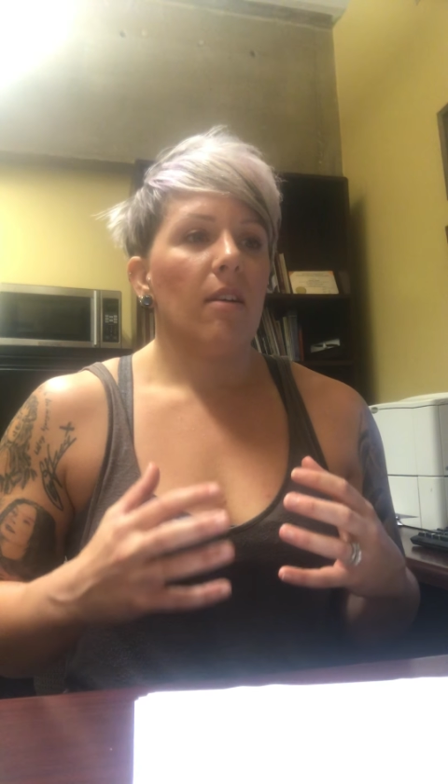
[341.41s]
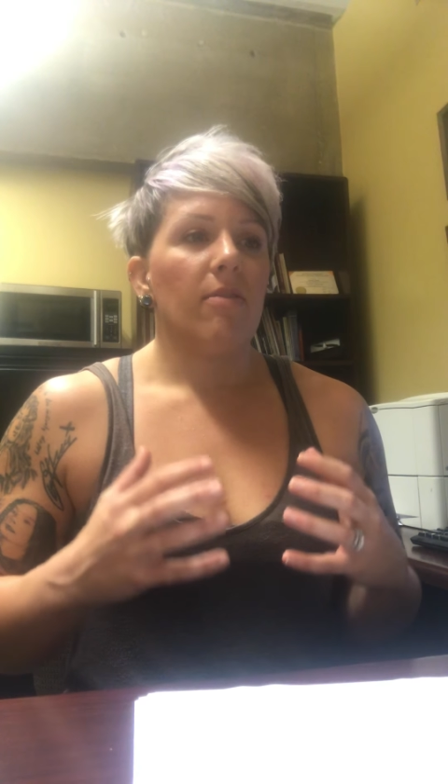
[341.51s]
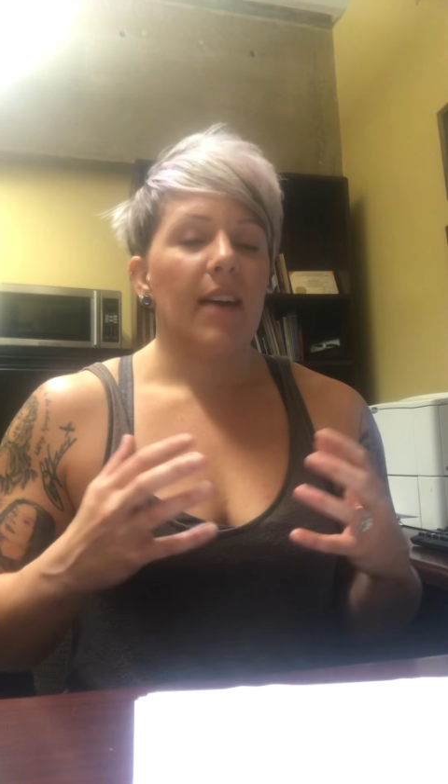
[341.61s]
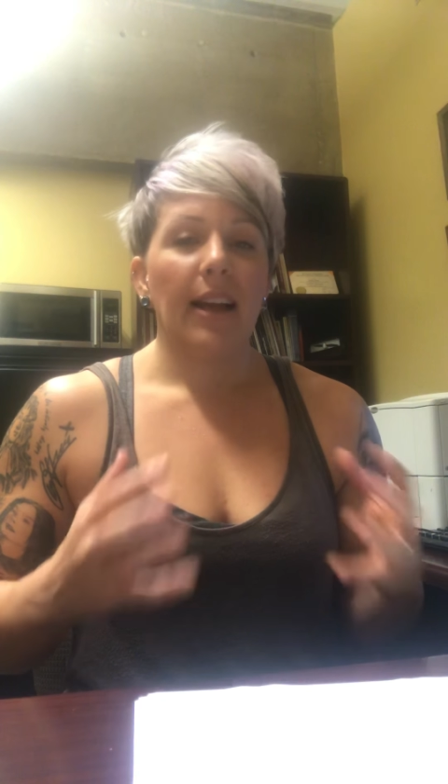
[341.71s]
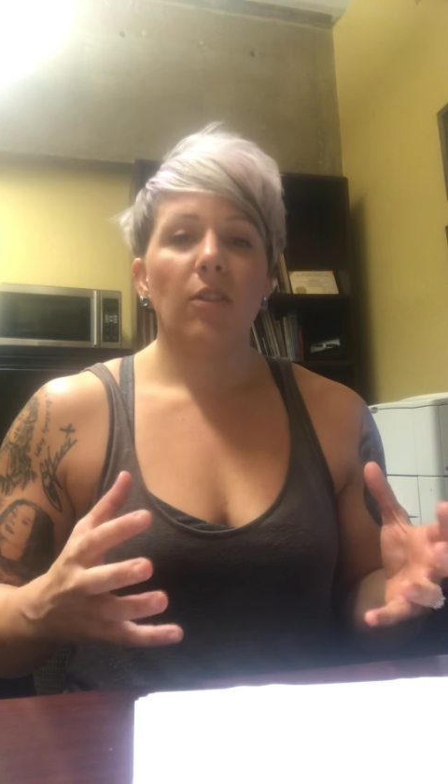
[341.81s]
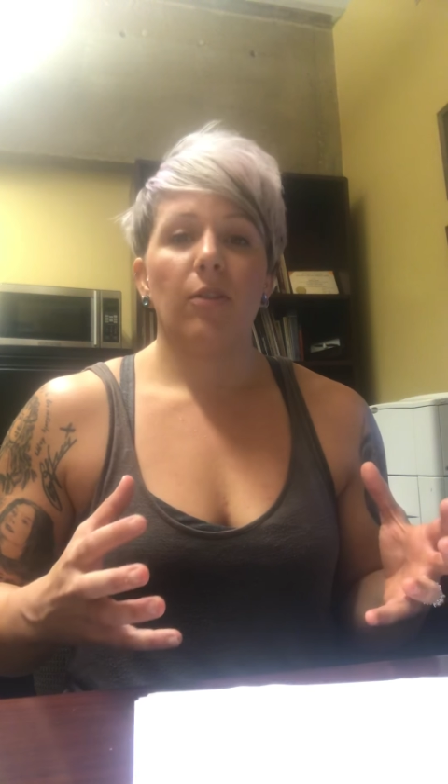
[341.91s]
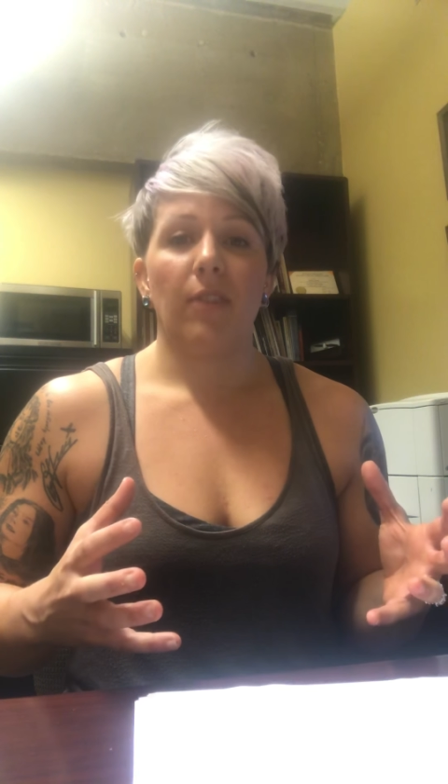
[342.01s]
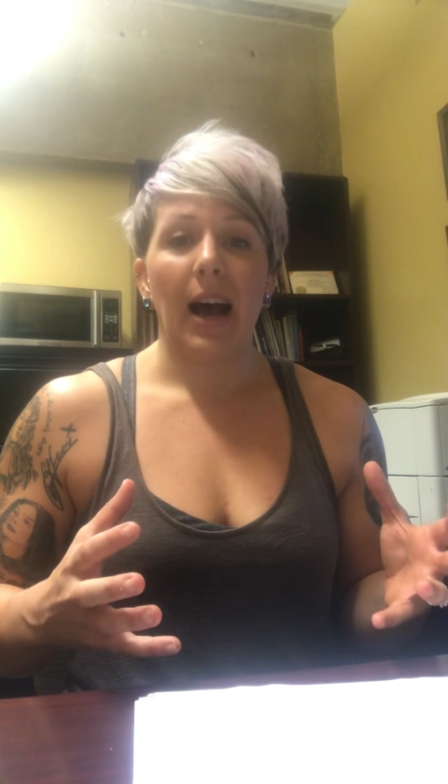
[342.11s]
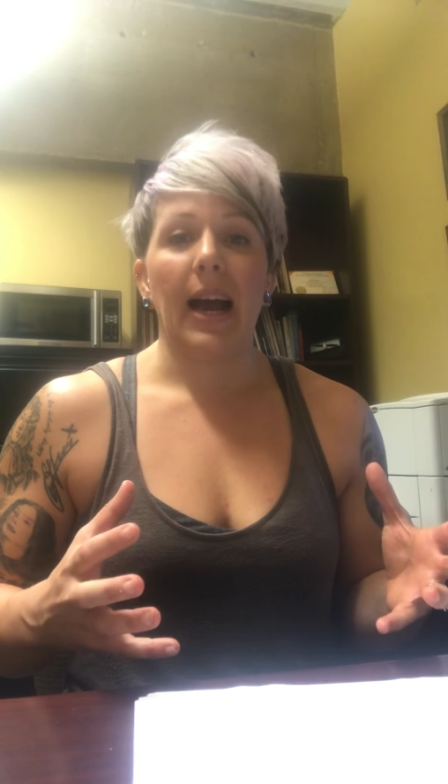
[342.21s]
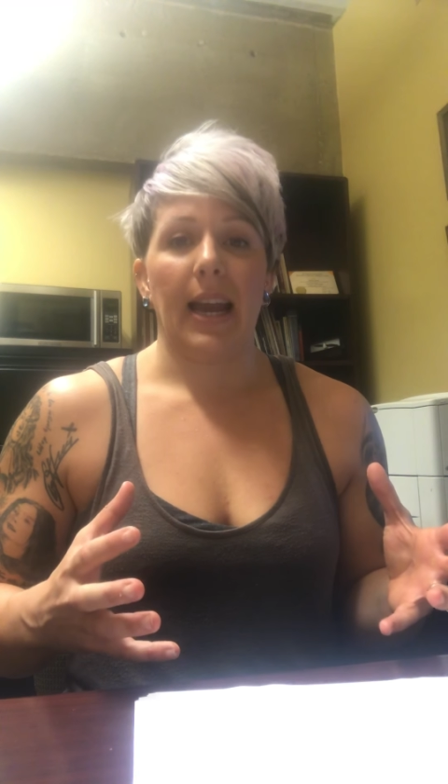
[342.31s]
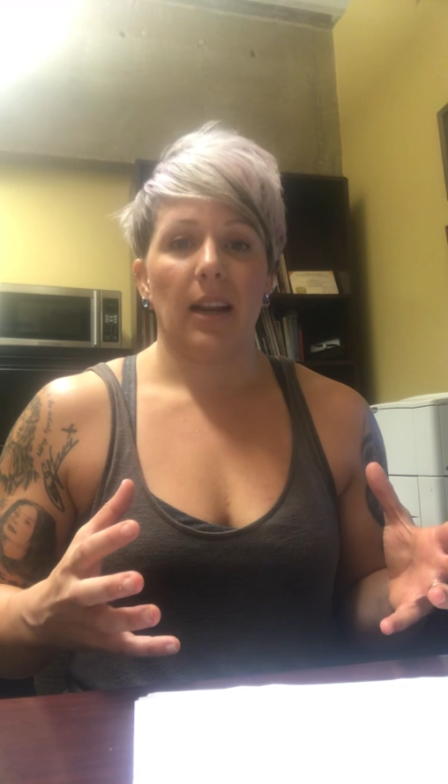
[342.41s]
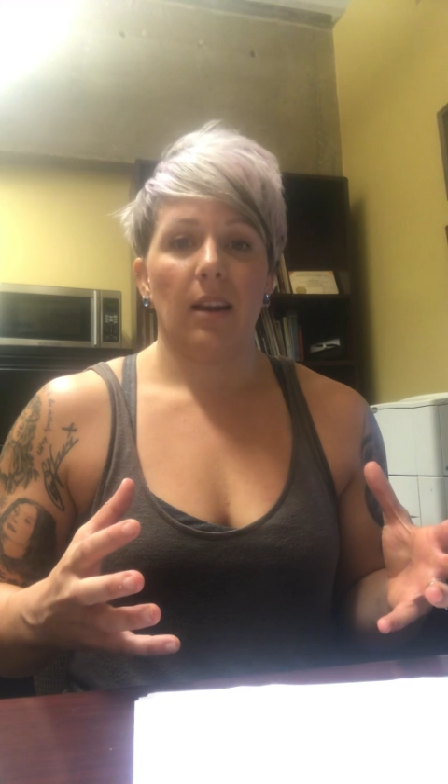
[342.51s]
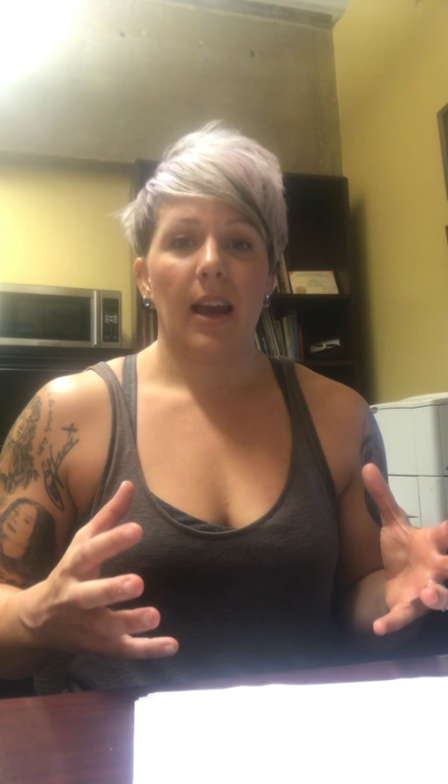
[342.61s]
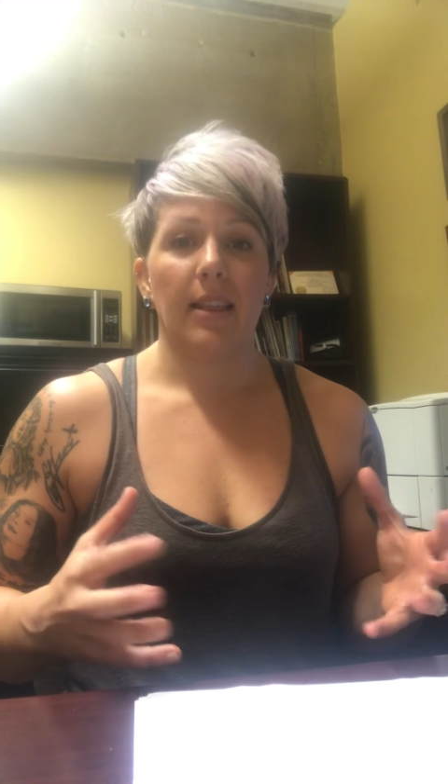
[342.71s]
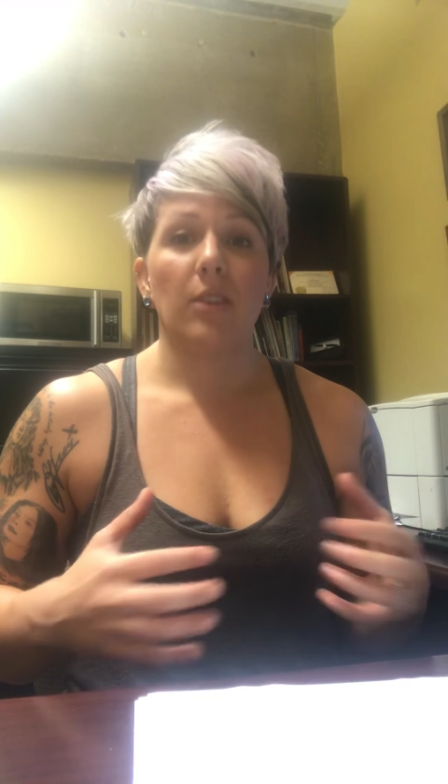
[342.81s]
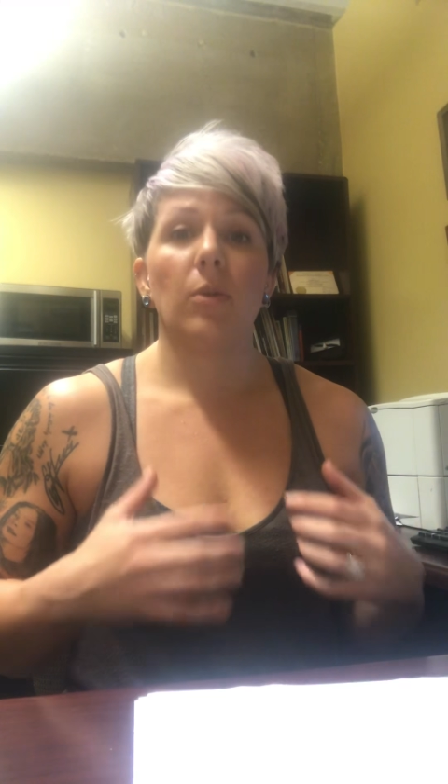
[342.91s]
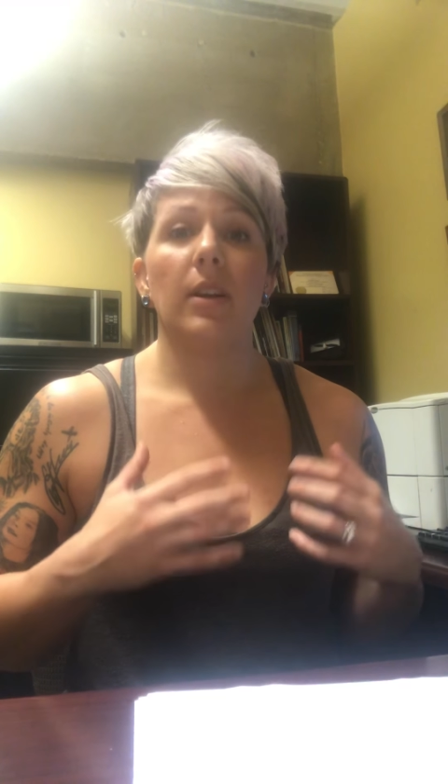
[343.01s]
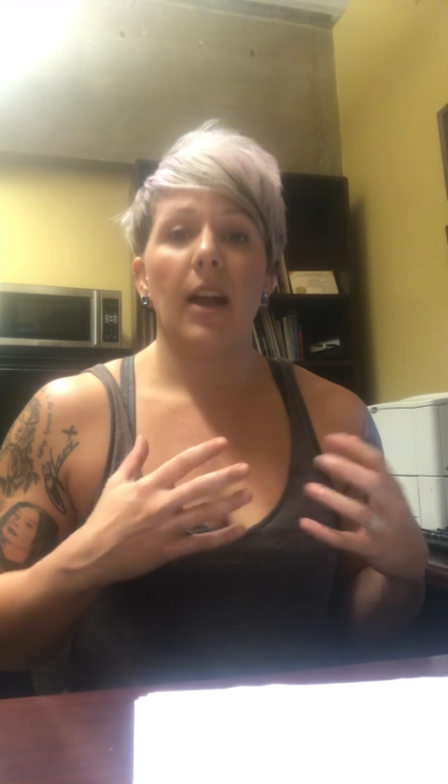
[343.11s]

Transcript: that's fine, and that's going